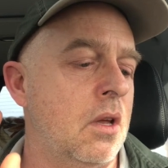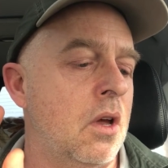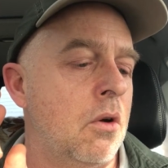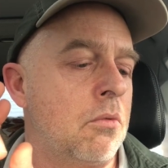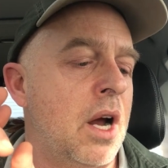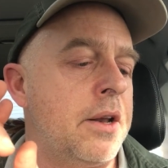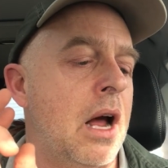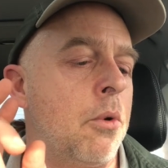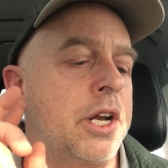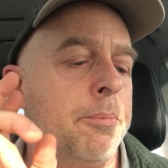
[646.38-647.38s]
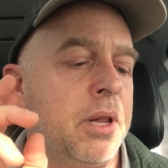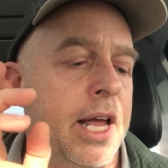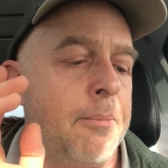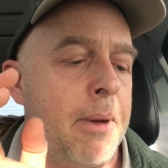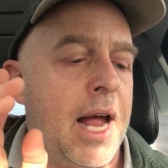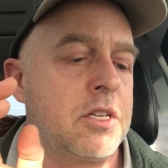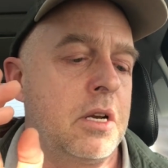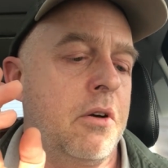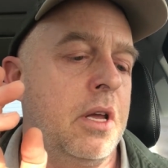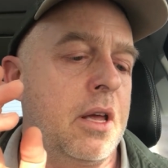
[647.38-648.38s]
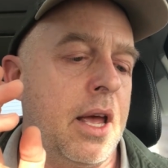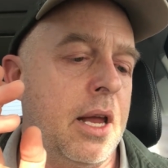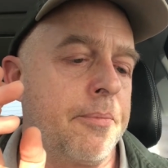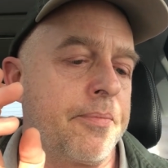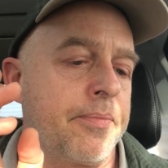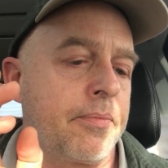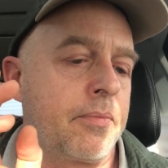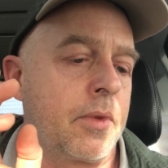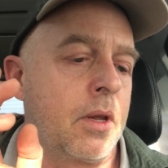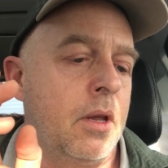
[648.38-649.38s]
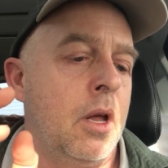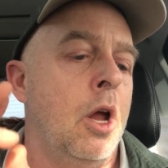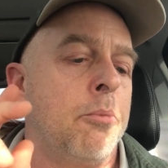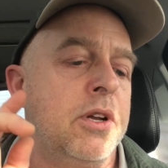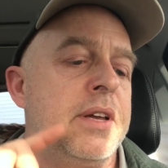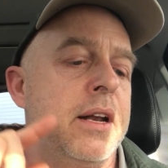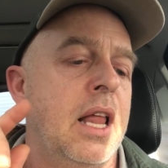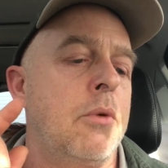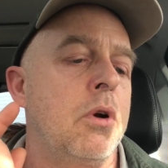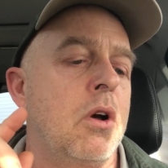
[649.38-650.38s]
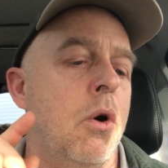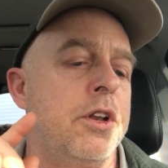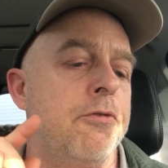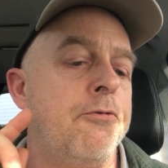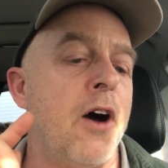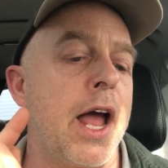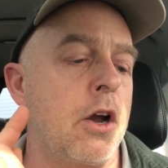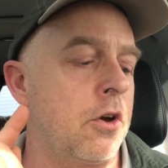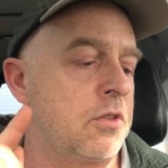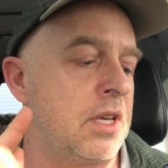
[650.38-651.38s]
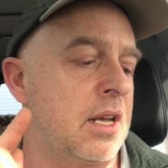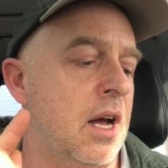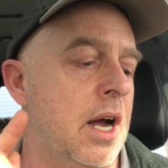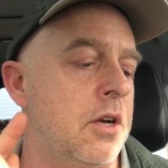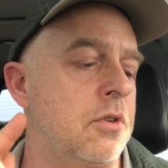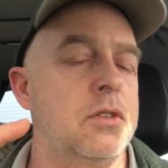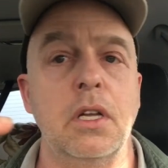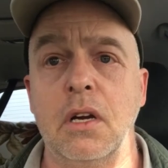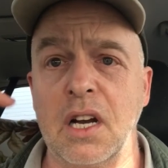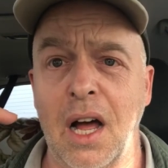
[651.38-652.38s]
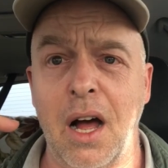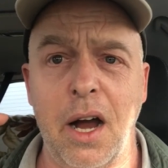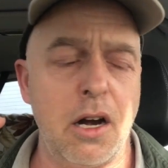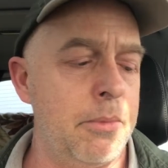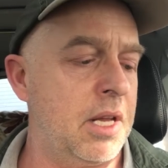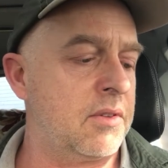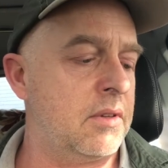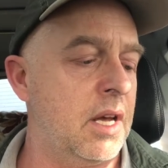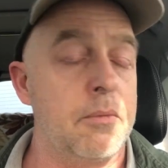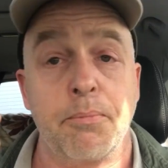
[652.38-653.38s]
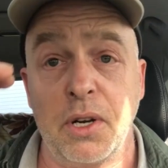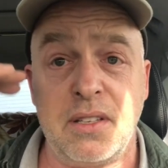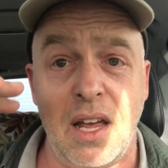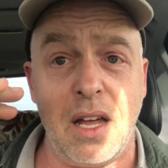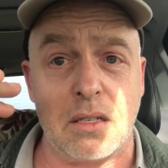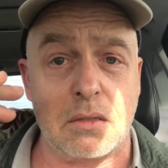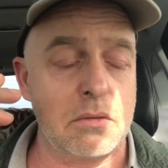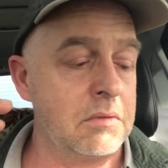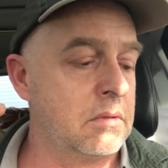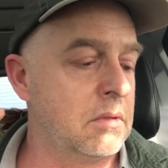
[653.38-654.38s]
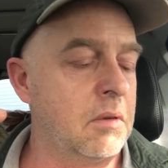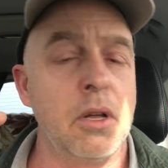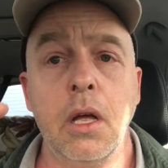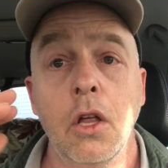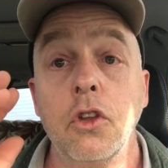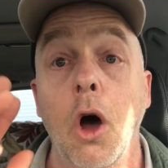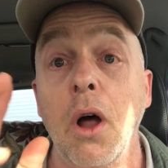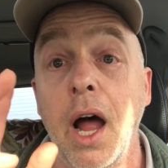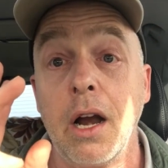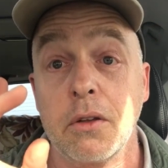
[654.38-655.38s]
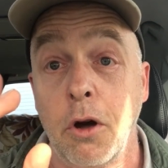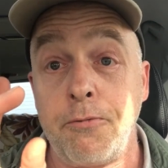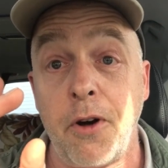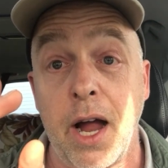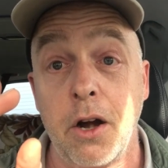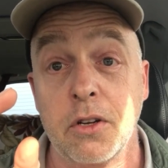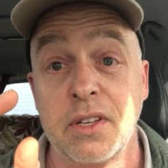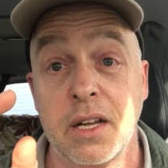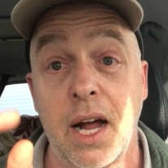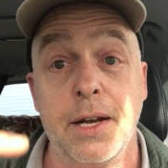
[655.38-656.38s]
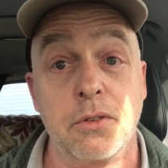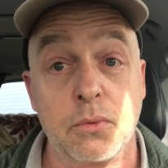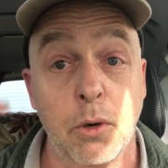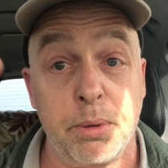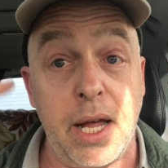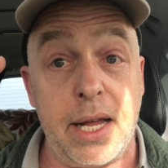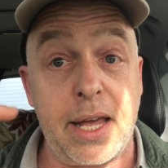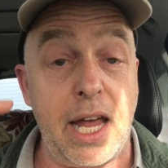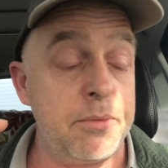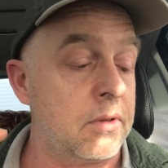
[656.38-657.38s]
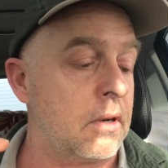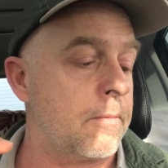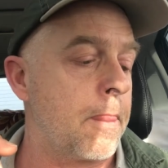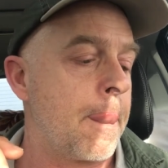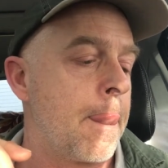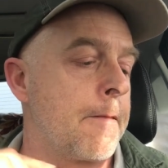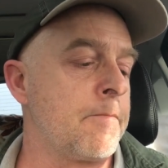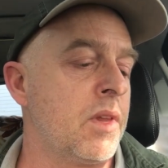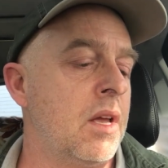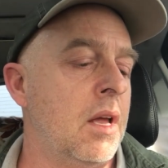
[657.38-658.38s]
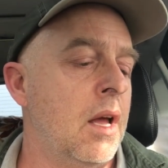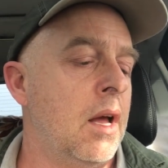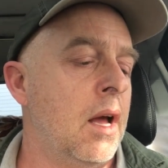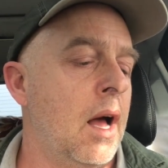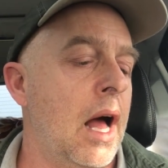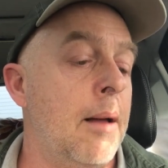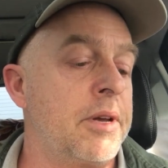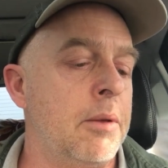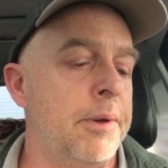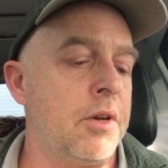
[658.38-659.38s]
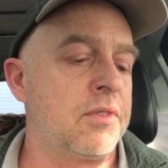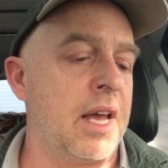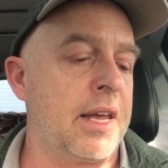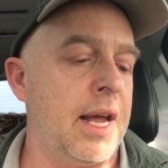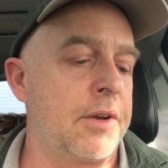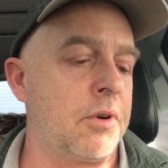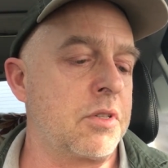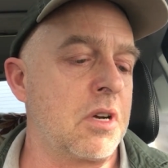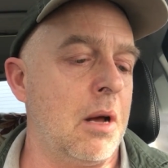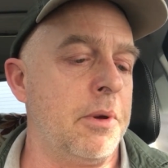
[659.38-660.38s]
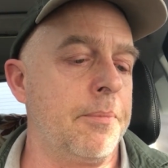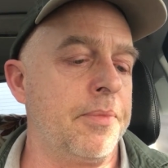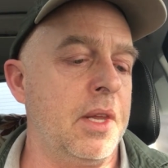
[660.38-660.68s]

Right now, we're going to play imaginary game. Pretend like we're going to fire your psychiatrist and you're going to hire me instead. Pretend. Don't fire your psychiatrist. We're playing games here. I'm going to be your psychiatric shaman.